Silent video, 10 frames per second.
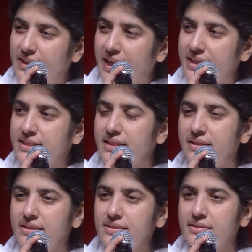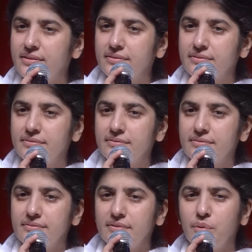that ease
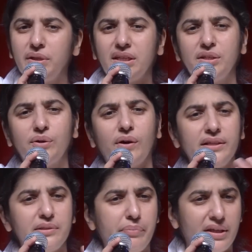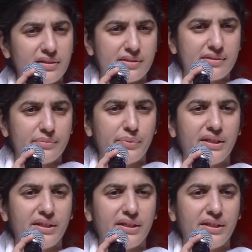we can call it peace.